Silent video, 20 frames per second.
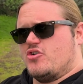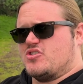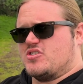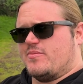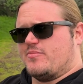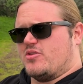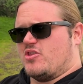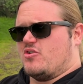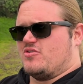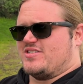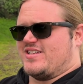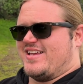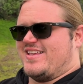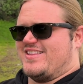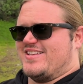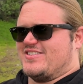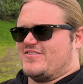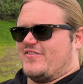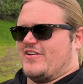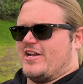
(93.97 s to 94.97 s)
do some of those in
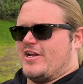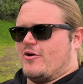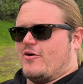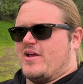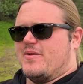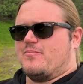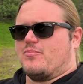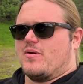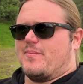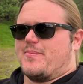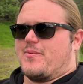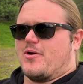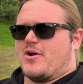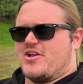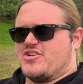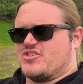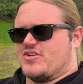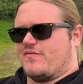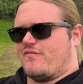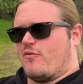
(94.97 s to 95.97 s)
this video in
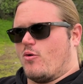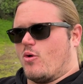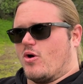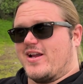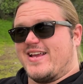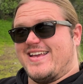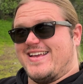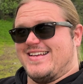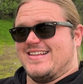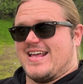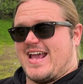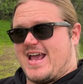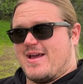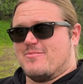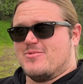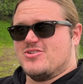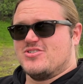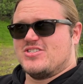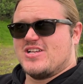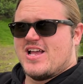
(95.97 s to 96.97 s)
preparation for King of the
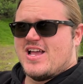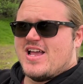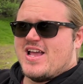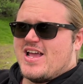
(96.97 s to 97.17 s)
Hammers,